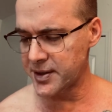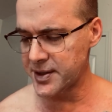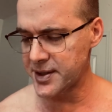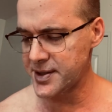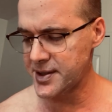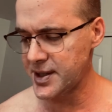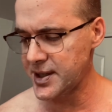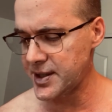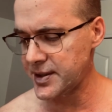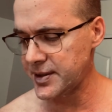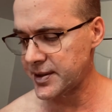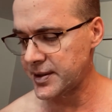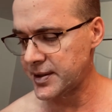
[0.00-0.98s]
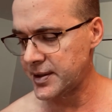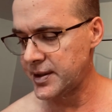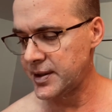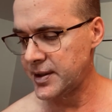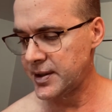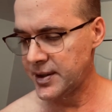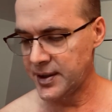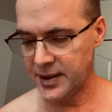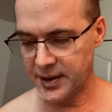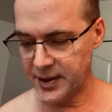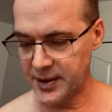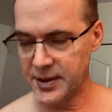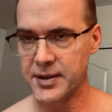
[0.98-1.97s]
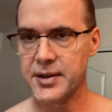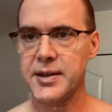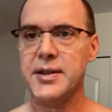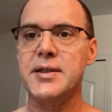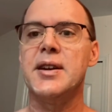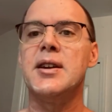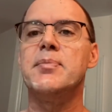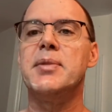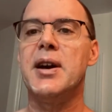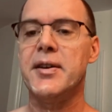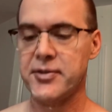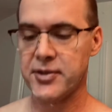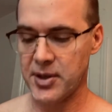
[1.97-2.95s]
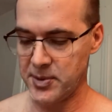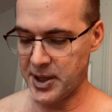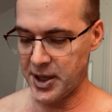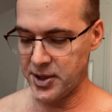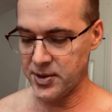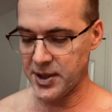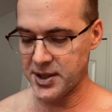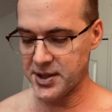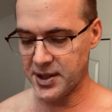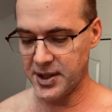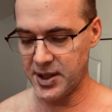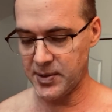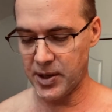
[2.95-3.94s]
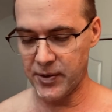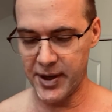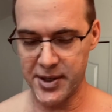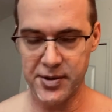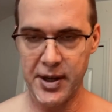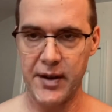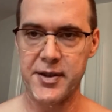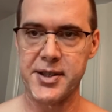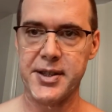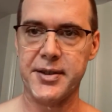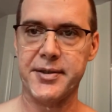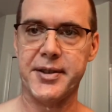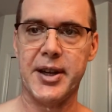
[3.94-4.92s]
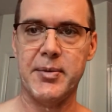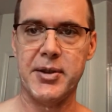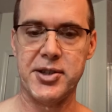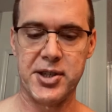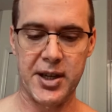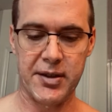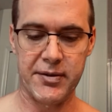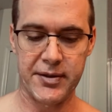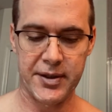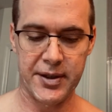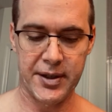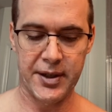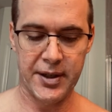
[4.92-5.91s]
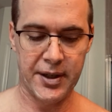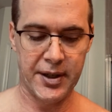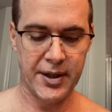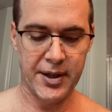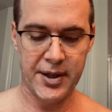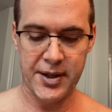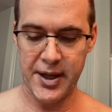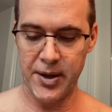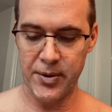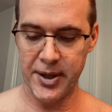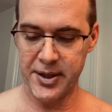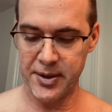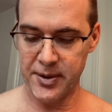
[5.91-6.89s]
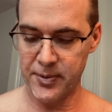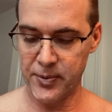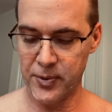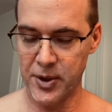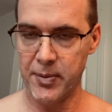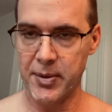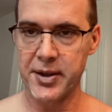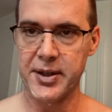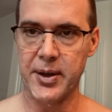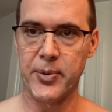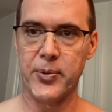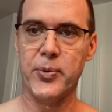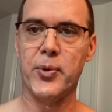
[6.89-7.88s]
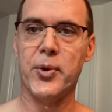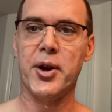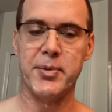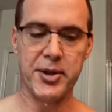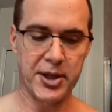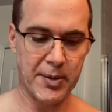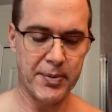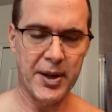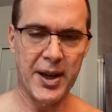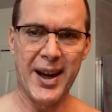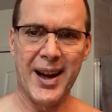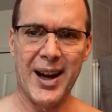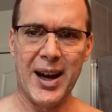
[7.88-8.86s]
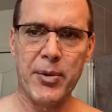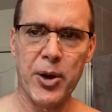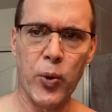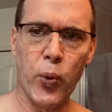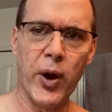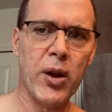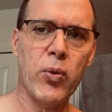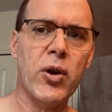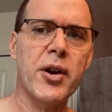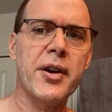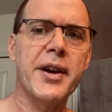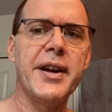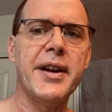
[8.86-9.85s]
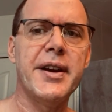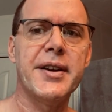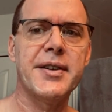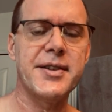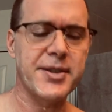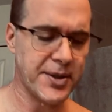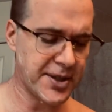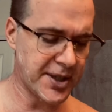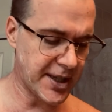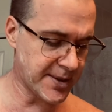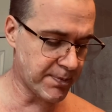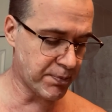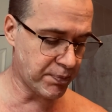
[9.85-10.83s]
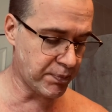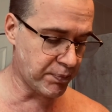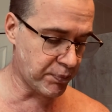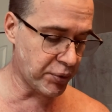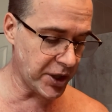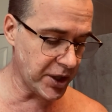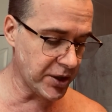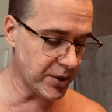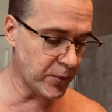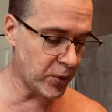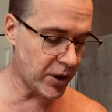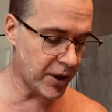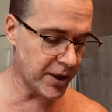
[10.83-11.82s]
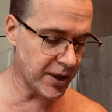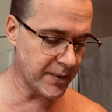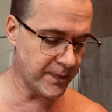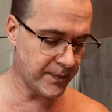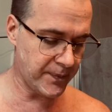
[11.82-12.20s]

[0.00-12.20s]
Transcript: on the stand, and I'll clean that up after I'm done. I do like to clean my razor every single time I shave. I don't like to worry about that water buildup. I'm on well water here, so it's, it's pretty good water,